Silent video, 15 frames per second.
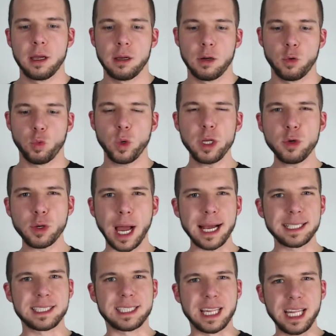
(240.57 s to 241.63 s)
What do you
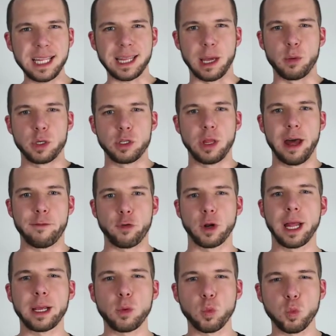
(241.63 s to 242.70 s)
guys think they would do that for?
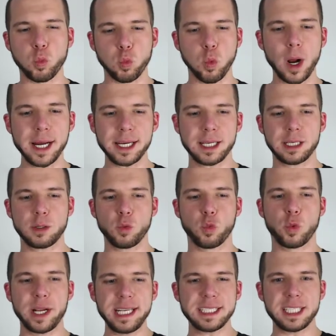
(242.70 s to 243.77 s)
Like, what
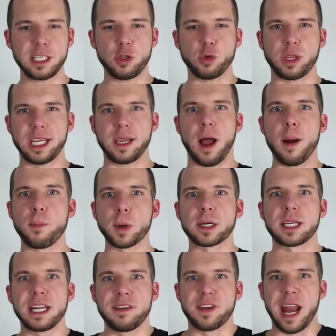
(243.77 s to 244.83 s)
reason do you think Upwork
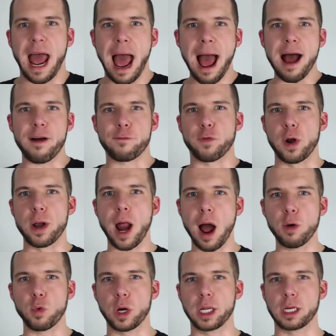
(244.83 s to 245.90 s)
could even have for
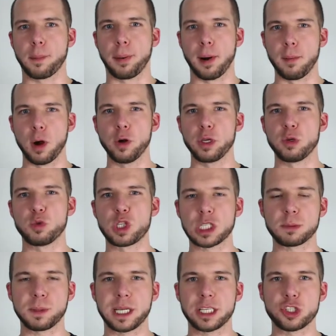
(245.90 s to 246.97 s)
not wanting to promote you
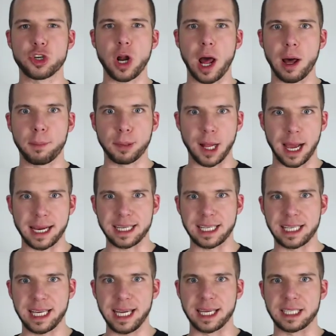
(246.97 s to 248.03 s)
just because you're not applying to
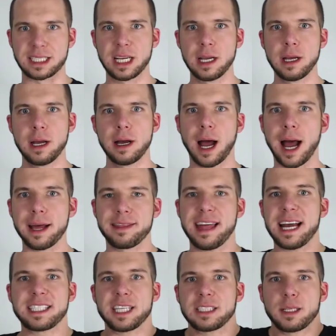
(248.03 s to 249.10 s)
gigs?
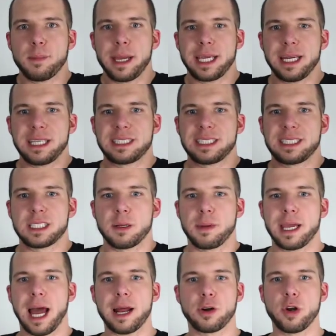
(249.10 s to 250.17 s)
That doesn't make any sense to
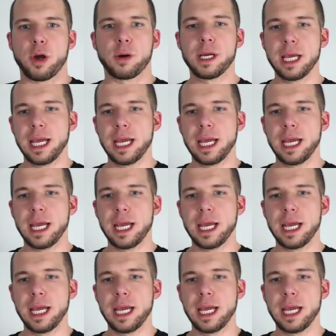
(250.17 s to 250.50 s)
me. I don't know.